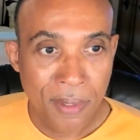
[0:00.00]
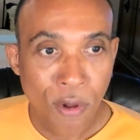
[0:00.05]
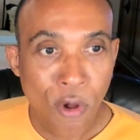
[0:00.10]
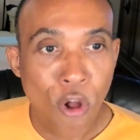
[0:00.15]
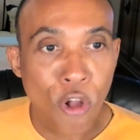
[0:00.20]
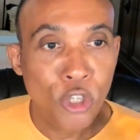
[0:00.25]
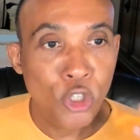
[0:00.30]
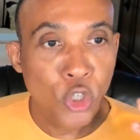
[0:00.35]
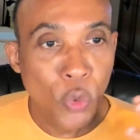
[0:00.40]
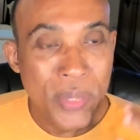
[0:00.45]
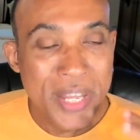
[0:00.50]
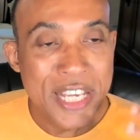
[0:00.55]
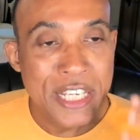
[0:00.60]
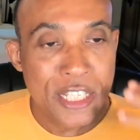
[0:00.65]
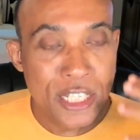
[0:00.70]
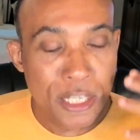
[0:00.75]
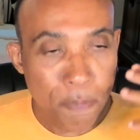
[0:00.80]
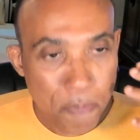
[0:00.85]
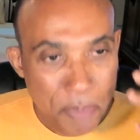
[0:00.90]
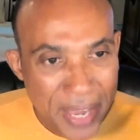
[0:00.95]
Although they
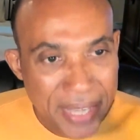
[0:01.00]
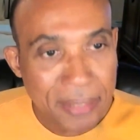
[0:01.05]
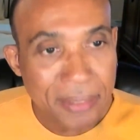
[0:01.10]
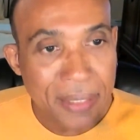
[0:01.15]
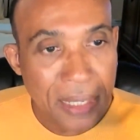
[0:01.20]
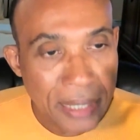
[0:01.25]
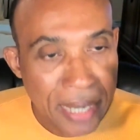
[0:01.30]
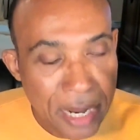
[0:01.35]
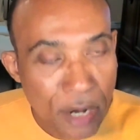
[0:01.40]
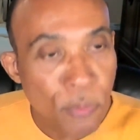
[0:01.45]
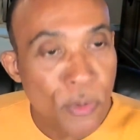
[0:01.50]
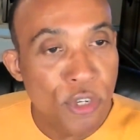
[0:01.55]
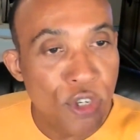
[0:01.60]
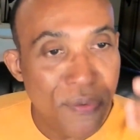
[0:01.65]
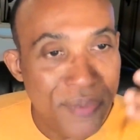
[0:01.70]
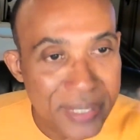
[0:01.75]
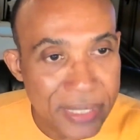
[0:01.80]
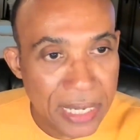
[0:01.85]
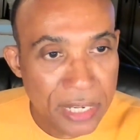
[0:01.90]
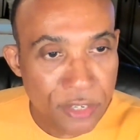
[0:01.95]
speak the language
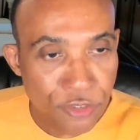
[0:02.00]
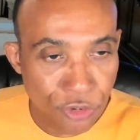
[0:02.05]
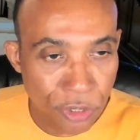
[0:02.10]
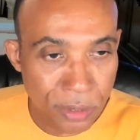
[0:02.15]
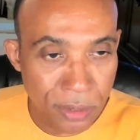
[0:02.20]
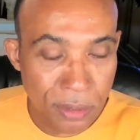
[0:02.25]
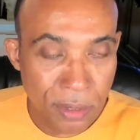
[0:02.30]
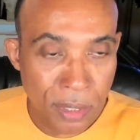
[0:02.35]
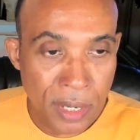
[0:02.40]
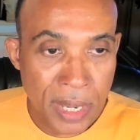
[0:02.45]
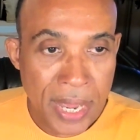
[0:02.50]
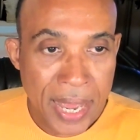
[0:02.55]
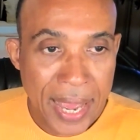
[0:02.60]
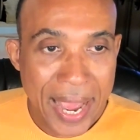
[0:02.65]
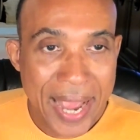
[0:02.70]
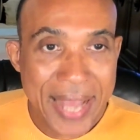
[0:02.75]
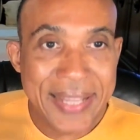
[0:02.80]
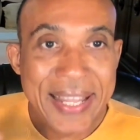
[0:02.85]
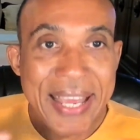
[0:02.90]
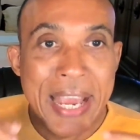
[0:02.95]
of ascension,
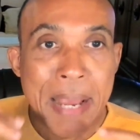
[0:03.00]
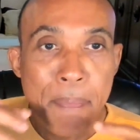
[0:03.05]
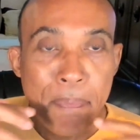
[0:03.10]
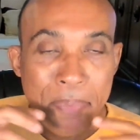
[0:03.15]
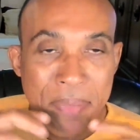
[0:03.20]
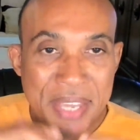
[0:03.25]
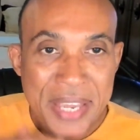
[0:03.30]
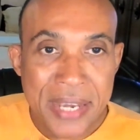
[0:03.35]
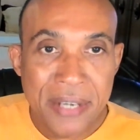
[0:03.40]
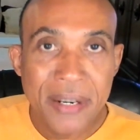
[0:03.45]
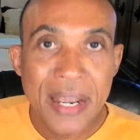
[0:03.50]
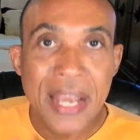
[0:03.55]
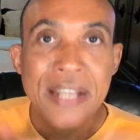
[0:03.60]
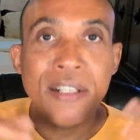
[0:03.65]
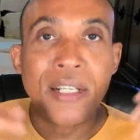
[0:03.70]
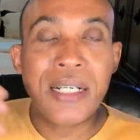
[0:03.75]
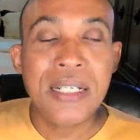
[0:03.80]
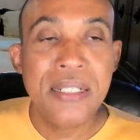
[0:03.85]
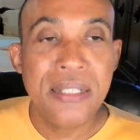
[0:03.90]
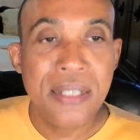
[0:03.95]
and they appear
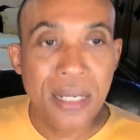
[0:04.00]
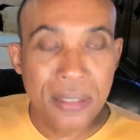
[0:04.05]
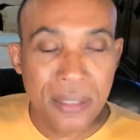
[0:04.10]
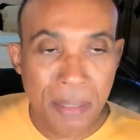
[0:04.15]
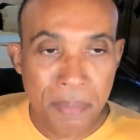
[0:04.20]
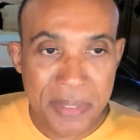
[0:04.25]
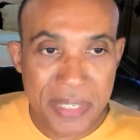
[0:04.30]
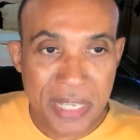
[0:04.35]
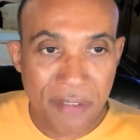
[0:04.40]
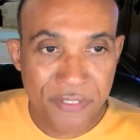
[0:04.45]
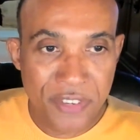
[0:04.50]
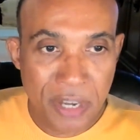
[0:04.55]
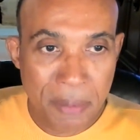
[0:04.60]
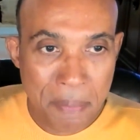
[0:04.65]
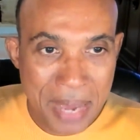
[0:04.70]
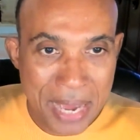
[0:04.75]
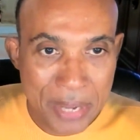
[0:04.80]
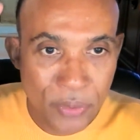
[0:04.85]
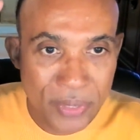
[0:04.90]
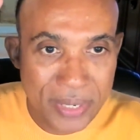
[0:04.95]
and conduct themselves in a
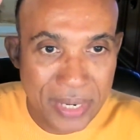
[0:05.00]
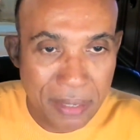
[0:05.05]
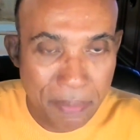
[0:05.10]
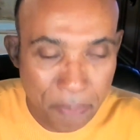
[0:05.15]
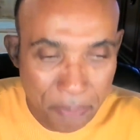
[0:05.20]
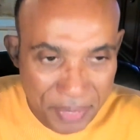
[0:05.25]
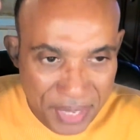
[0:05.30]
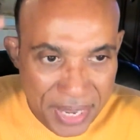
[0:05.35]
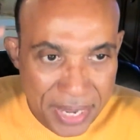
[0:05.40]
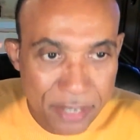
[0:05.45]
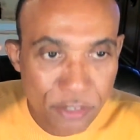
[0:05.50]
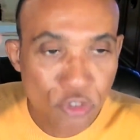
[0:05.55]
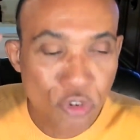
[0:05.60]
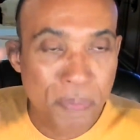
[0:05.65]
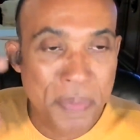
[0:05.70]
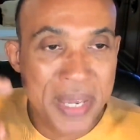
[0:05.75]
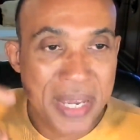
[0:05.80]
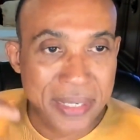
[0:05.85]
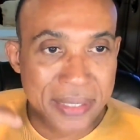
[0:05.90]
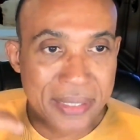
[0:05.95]
manner that appear to
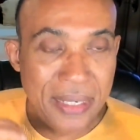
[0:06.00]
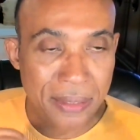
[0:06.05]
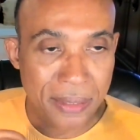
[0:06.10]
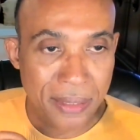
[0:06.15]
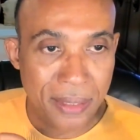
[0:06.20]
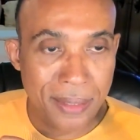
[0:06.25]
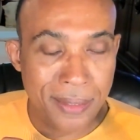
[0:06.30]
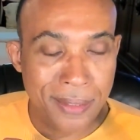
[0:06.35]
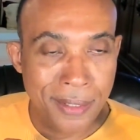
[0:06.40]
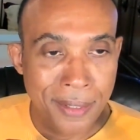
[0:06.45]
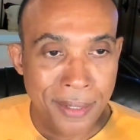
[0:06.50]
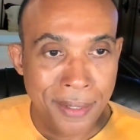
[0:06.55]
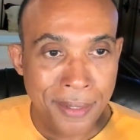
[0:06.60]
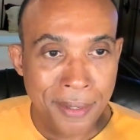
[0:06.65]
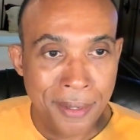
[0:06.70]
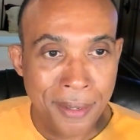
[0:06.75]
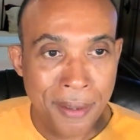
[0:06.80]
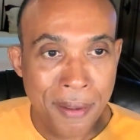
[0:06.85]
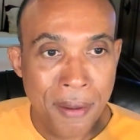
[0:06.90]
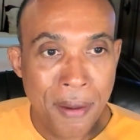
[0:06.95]
be ascended,
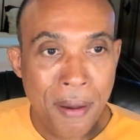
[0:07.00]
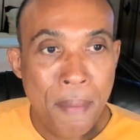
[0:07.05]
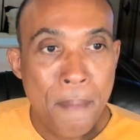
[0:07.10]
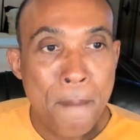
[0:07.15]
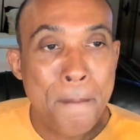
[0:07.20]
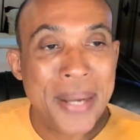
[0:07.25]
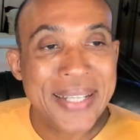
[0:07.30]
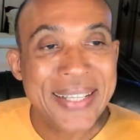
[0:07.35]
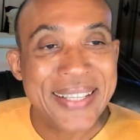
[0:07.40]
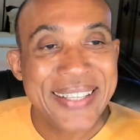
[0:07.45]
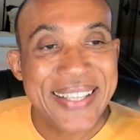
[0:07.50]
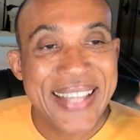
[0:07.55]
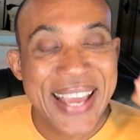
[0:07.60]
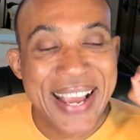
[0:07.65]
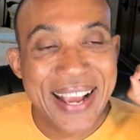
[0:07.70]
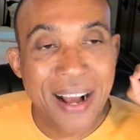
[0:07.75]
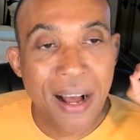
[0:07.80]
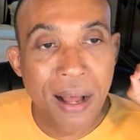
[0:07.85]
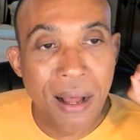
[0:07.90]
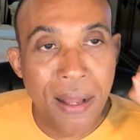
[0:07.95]
but
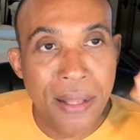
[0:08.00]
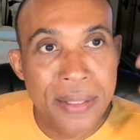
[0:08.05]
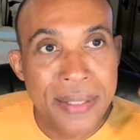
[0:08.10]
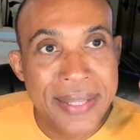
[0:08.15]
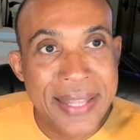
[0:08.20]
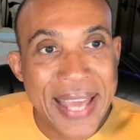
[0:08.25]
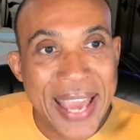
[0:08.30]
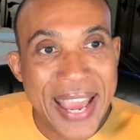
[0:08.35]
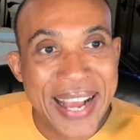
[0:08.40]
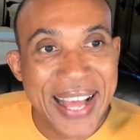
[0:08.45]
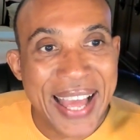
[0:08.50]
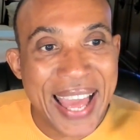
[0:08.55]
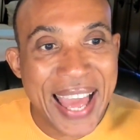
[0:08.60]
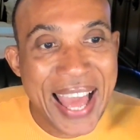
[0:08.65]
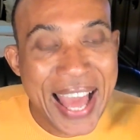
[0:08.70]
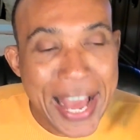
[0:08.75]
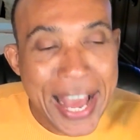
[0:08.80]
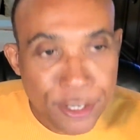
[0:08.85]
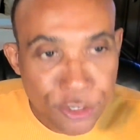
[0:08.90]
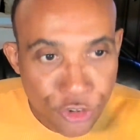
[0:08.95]
their
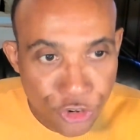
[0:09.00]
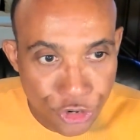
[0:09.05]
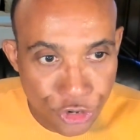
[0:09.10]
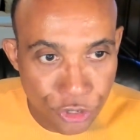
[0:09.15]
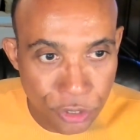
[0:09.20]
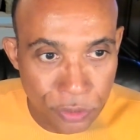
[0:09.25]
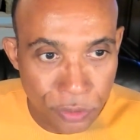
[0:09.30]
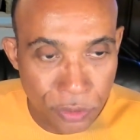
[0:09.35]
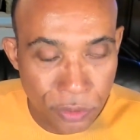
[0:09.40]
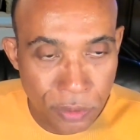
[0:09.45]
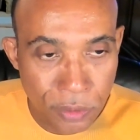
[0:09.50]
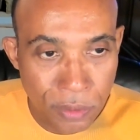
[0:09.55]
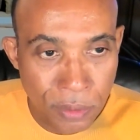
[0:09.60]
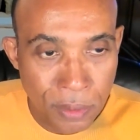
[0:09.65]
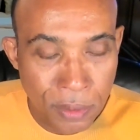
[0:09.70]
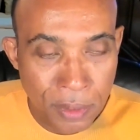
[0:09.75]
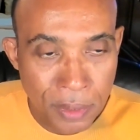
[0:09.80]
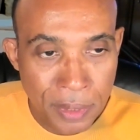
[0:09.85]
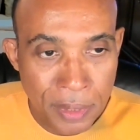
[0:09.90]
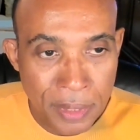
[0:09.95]
action
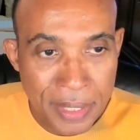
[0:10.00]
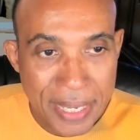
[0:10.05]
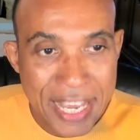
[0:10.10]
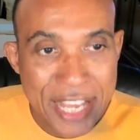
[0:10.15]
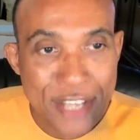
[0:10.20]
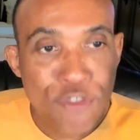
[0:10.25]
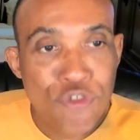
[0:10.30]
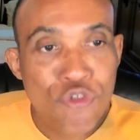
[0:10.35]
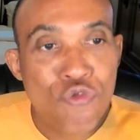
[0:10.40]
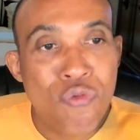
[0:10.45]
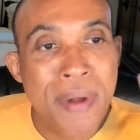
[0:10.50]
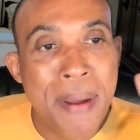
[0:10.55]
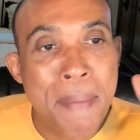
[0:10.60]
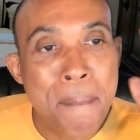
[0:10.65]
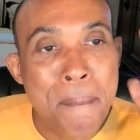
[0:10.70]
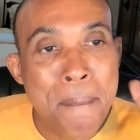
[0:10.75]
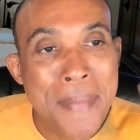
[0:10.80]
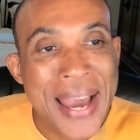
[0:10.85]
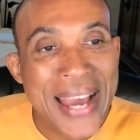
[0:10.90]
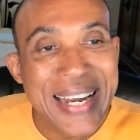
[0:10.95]
is
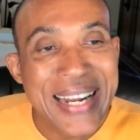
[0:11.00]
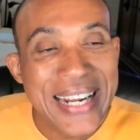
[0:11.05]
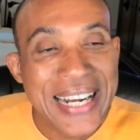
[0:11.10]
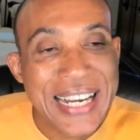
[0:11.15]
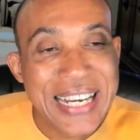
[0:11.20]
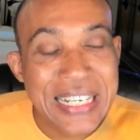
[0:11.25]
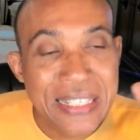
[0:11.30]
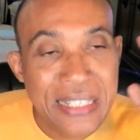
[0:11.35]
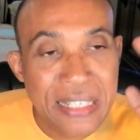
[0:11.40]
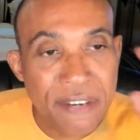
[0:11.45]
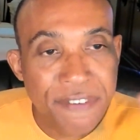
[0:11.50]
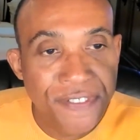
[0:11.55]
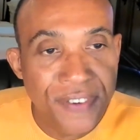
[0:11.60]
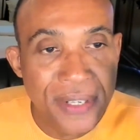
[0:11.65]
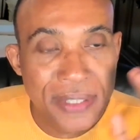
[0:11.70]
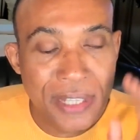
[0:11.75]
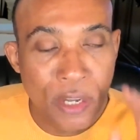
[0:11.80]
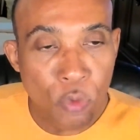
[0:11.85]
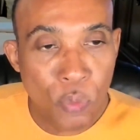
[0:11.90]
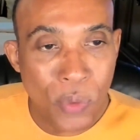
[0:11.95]
dramatically
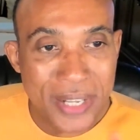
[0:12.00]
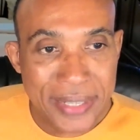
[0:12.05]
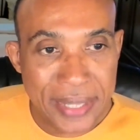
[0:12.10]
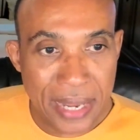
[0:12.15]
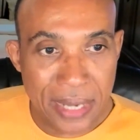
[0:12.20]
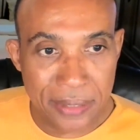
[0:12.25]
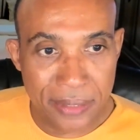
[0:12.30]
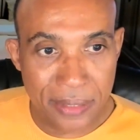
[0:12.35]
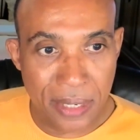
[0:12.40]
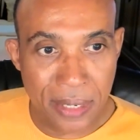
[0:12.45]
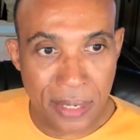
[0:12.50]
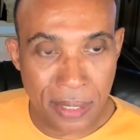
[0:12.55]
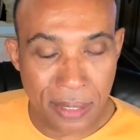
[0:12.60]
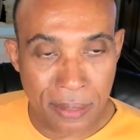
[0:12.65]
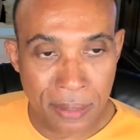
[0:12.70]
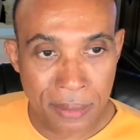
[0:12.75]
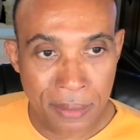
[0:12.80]
different than what they are saying.